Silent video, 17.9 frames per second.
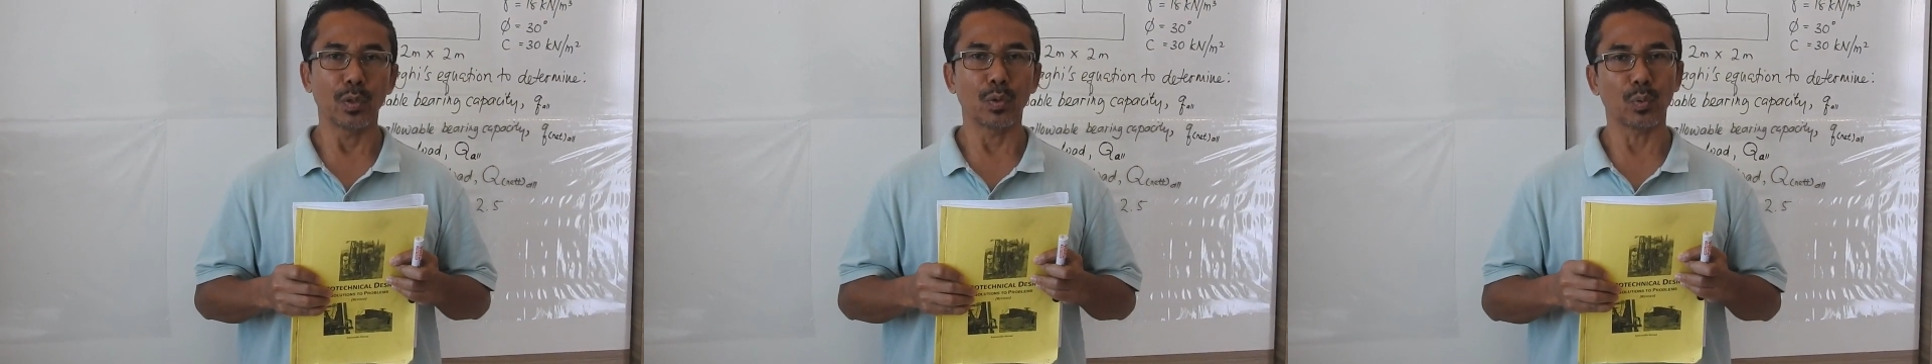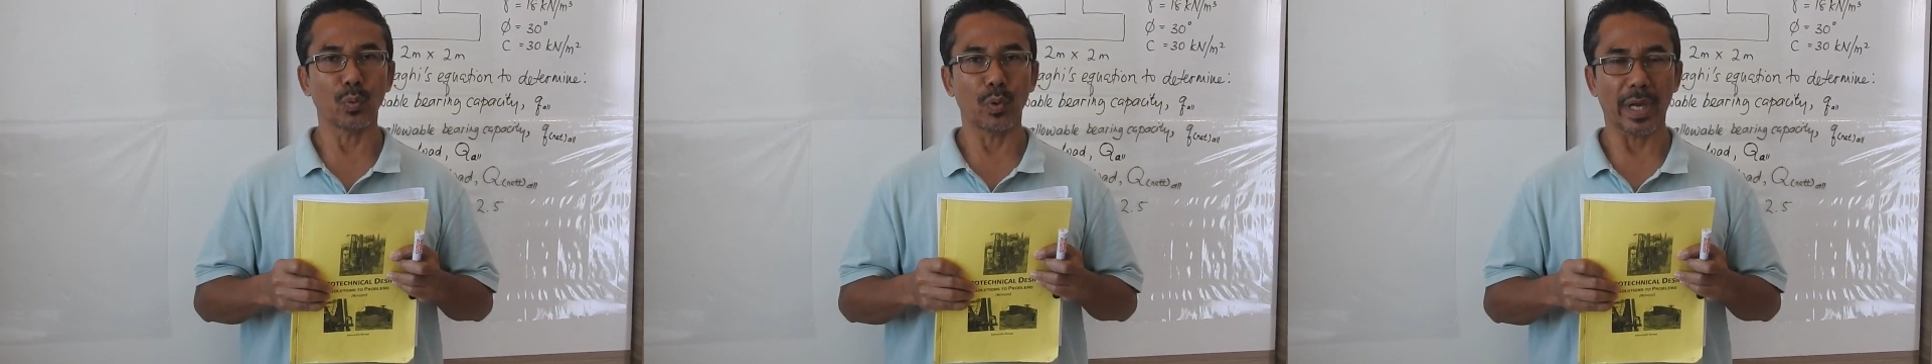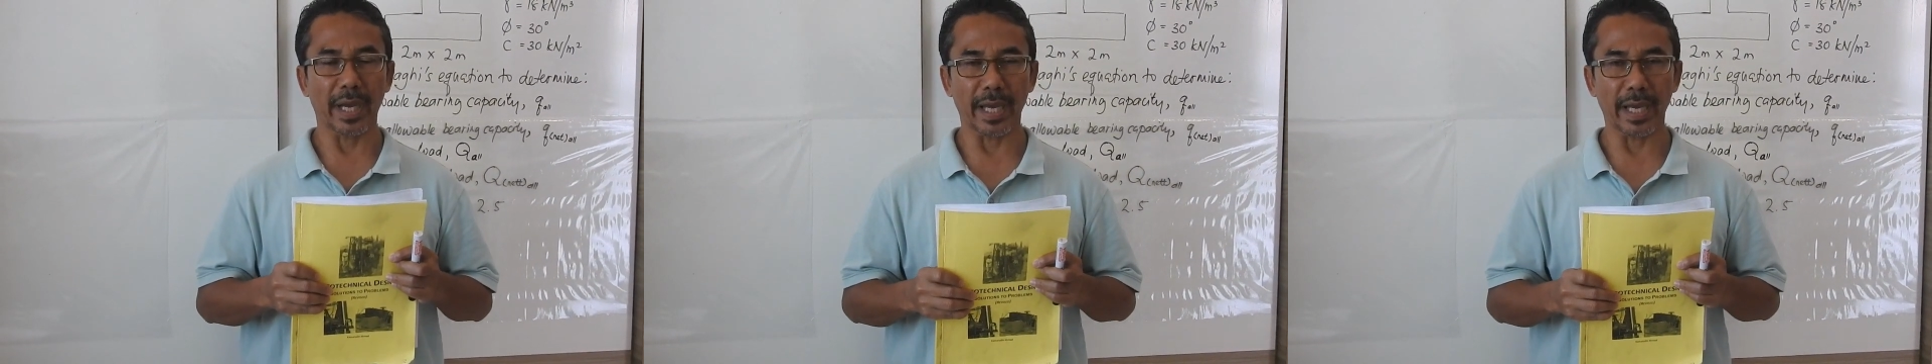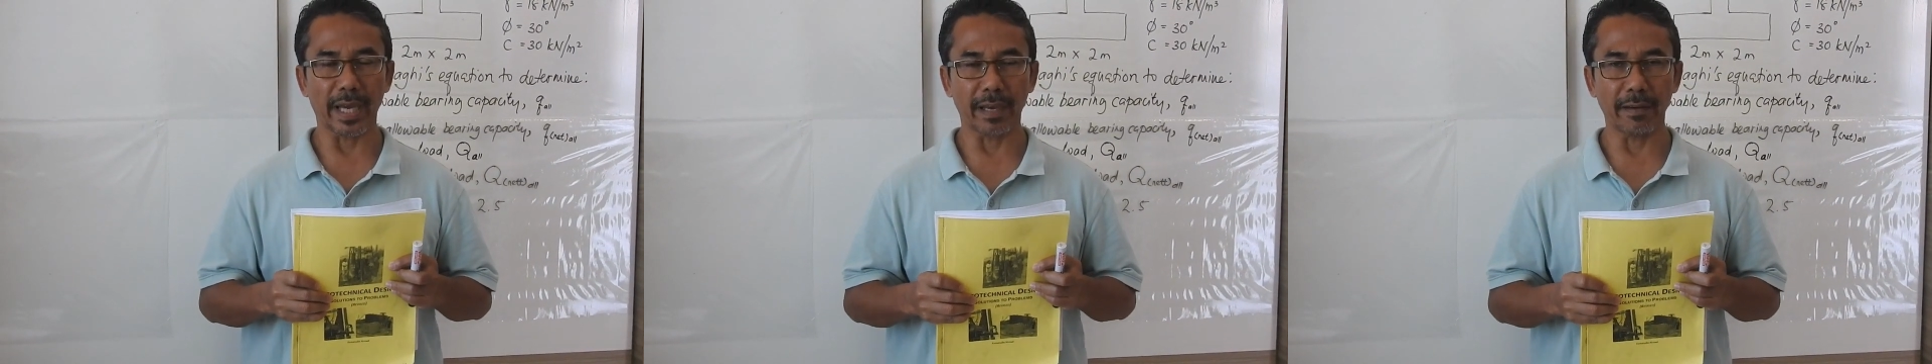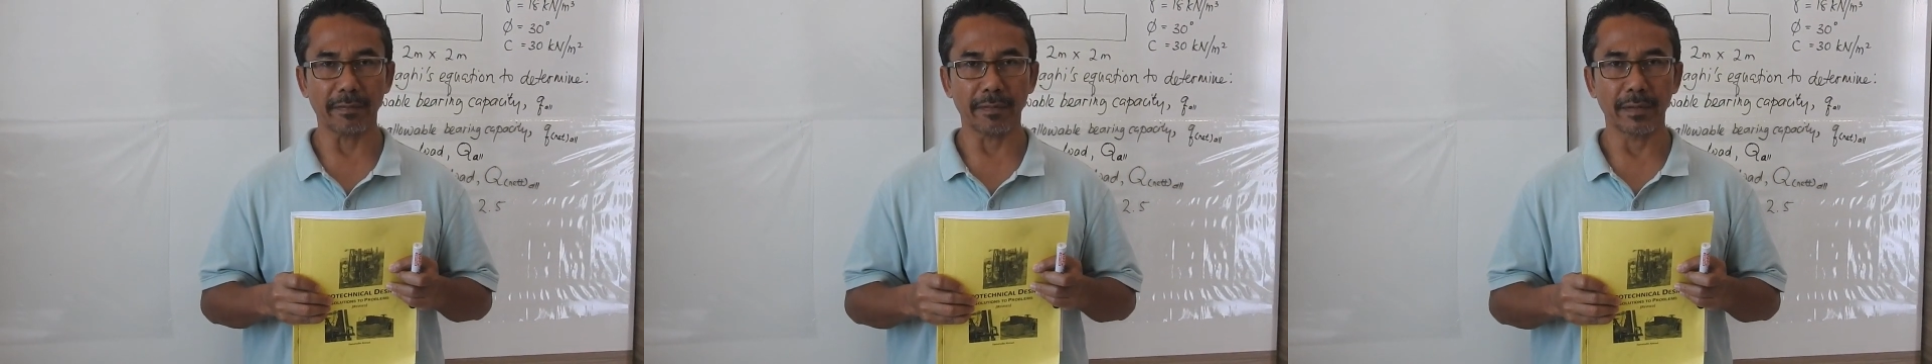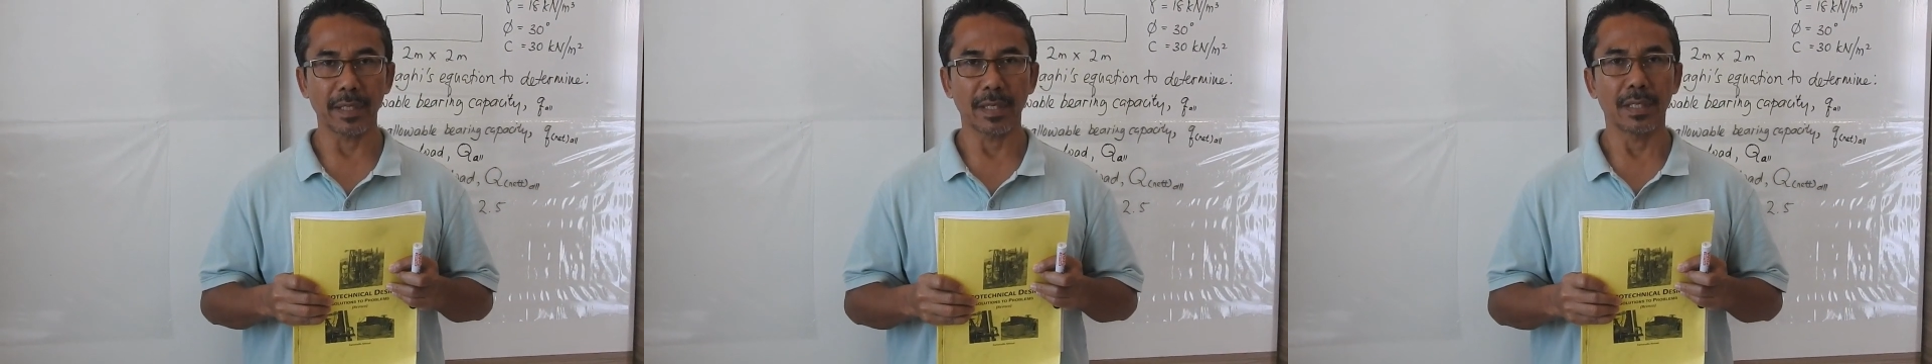to
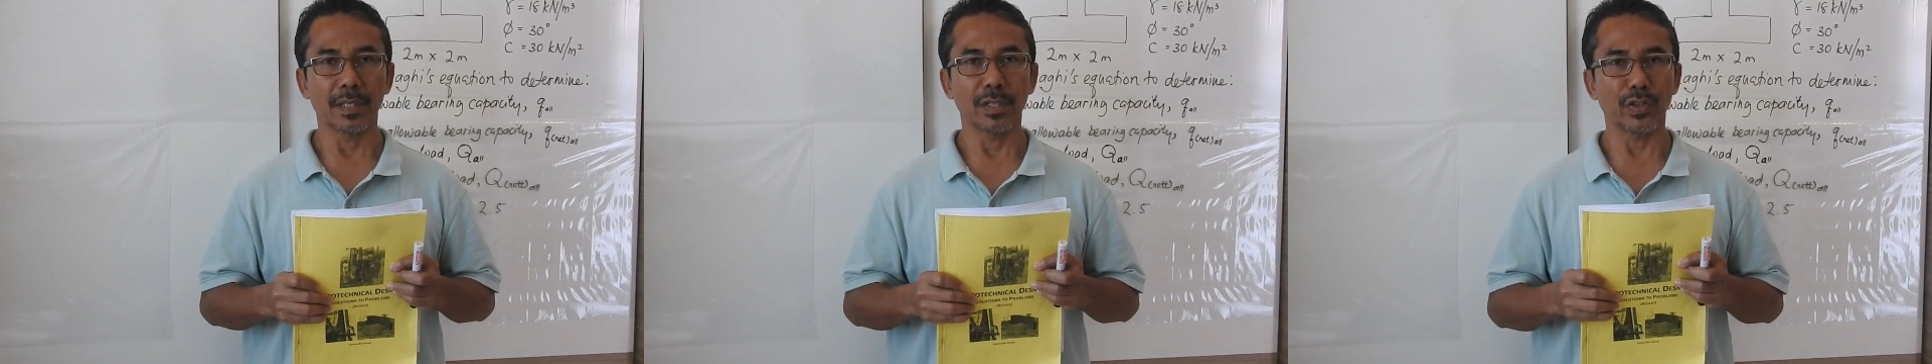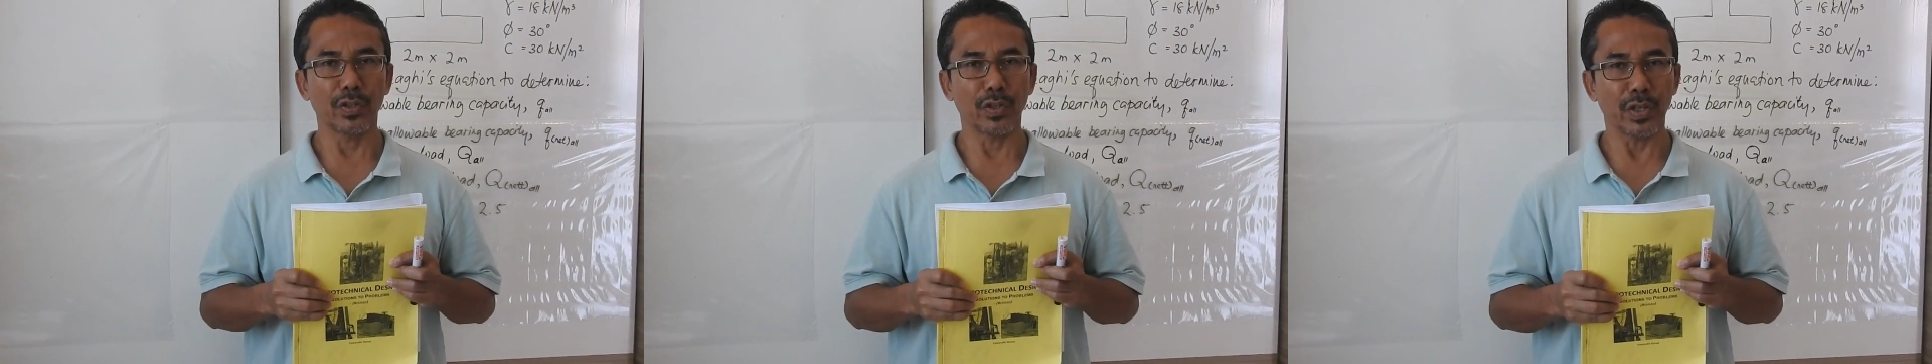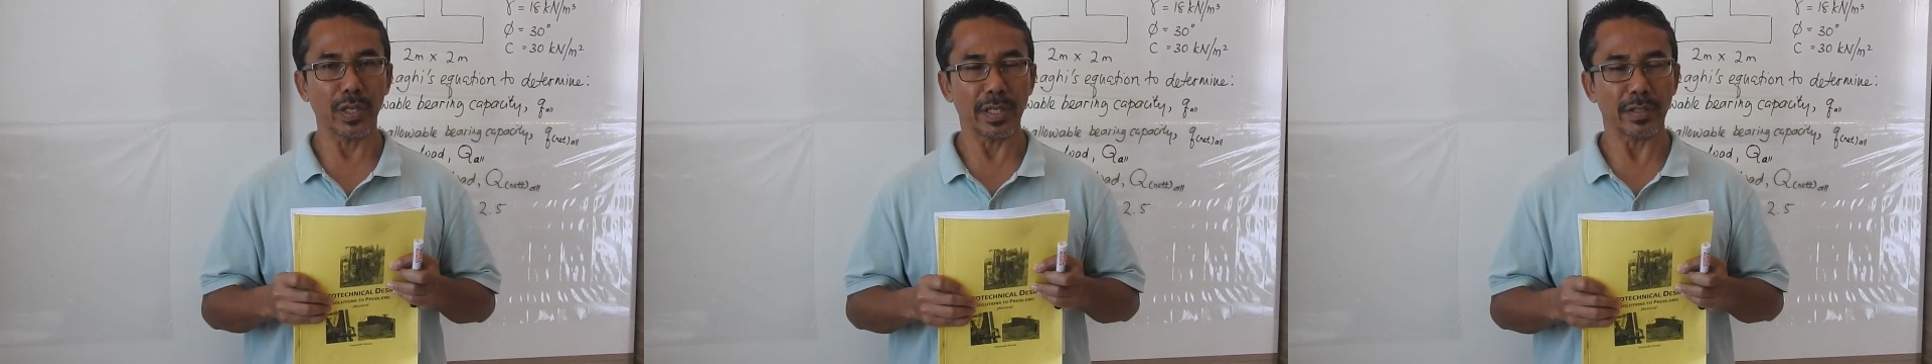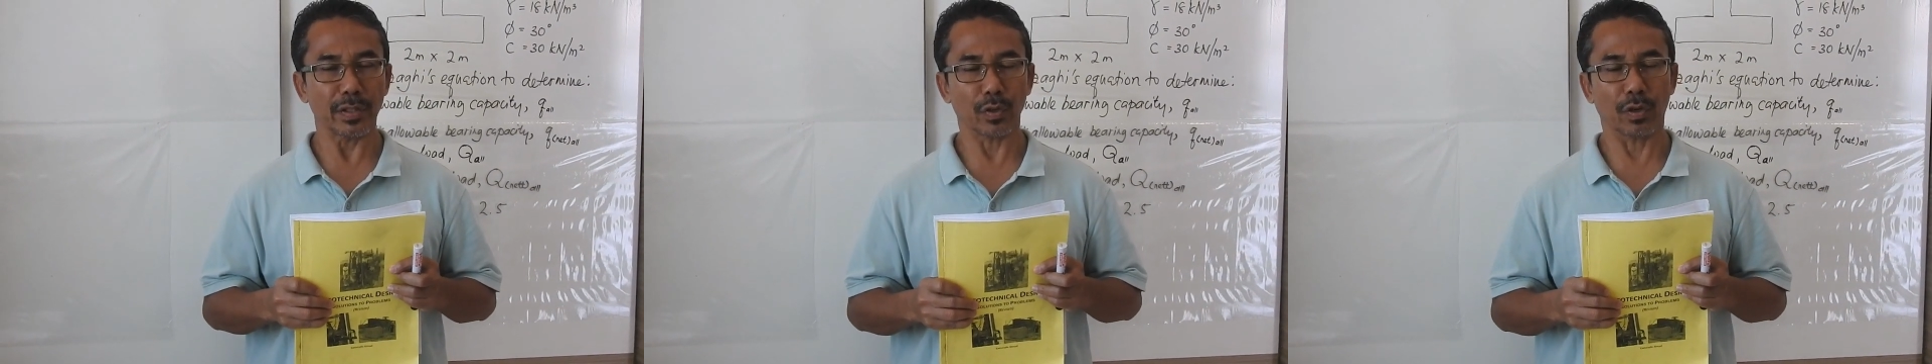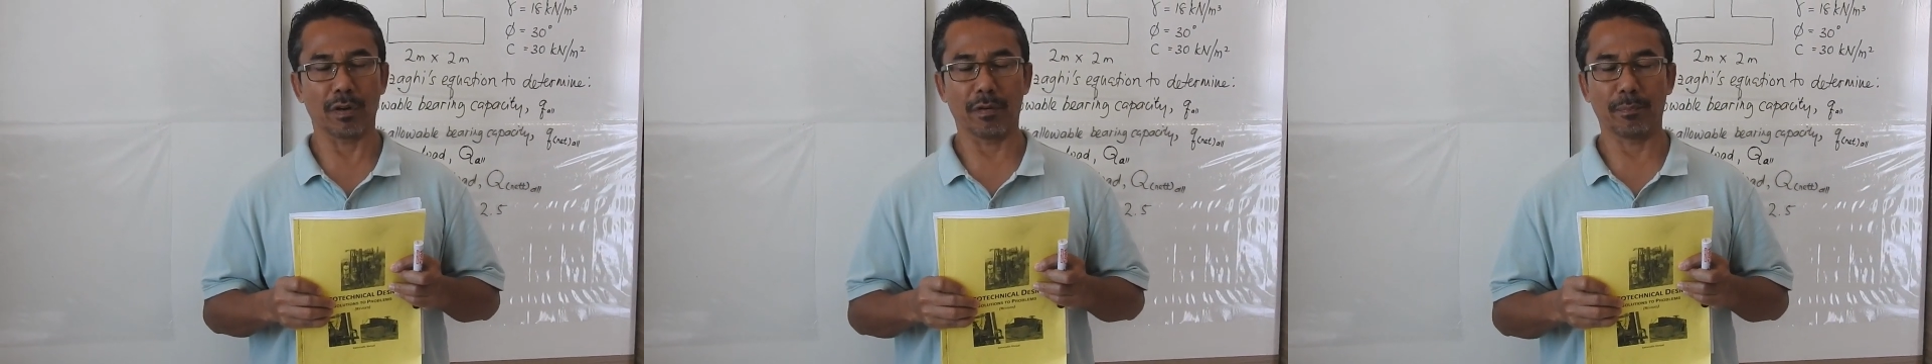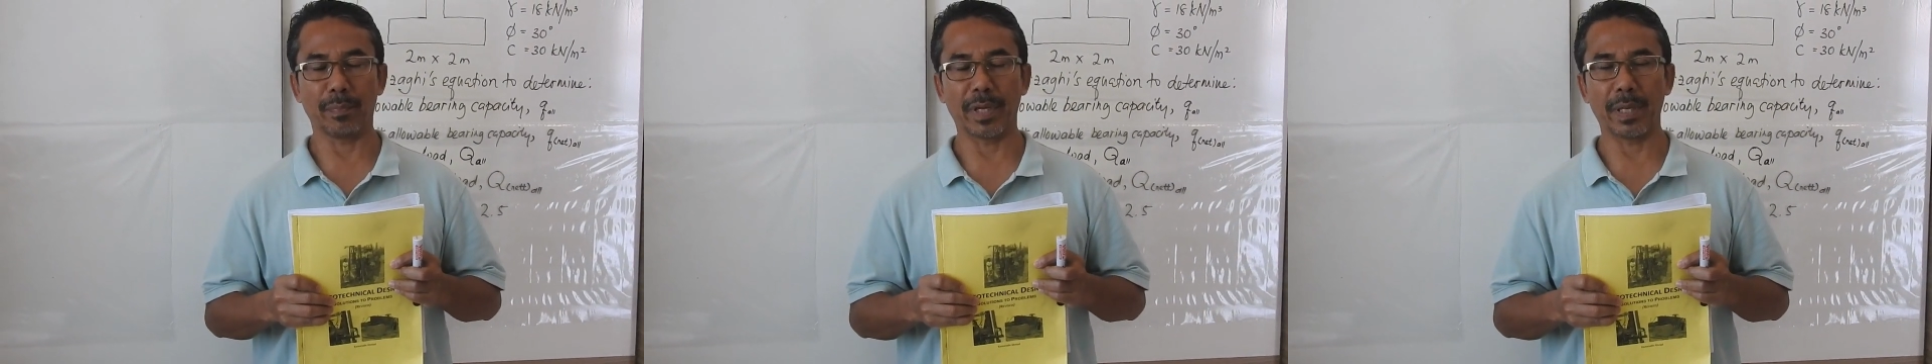have sheets of